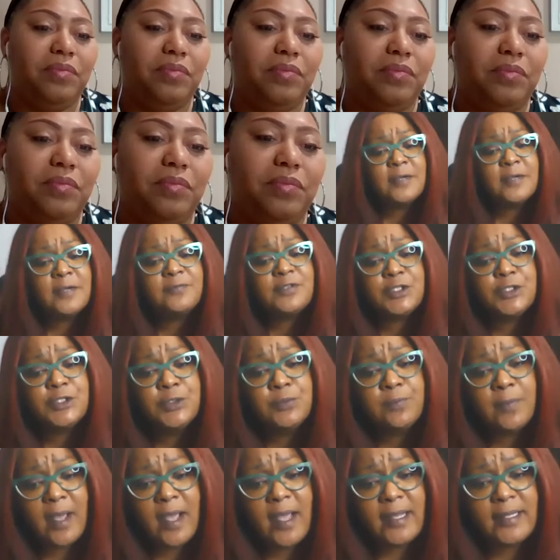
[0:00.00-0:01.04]
I'm of
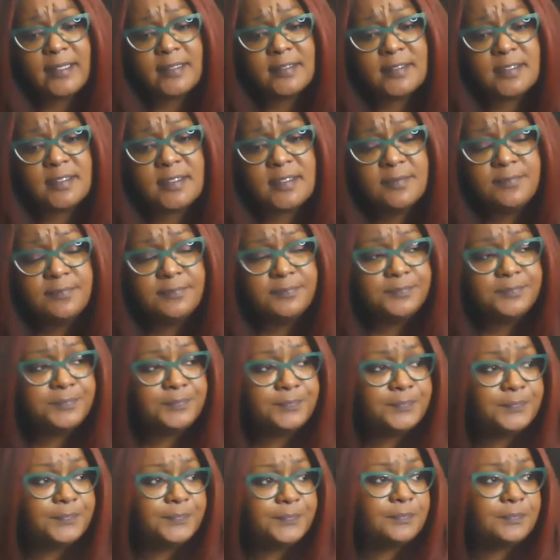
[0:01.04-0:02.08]
two minds.
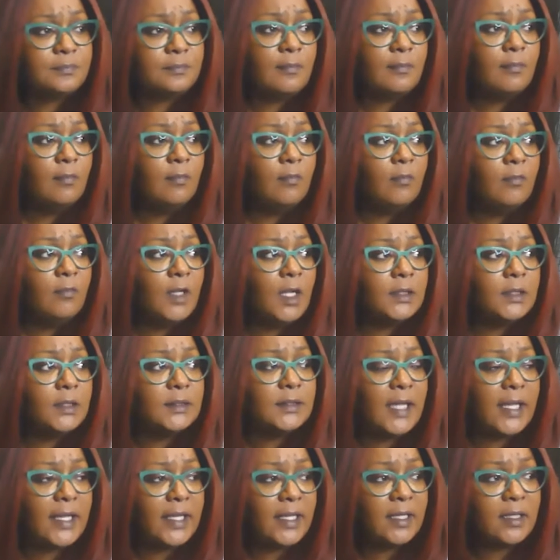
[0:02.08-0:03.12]

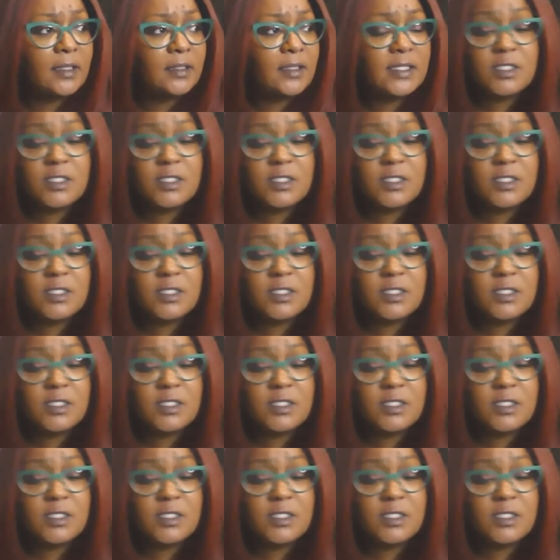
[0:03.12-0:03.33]
Like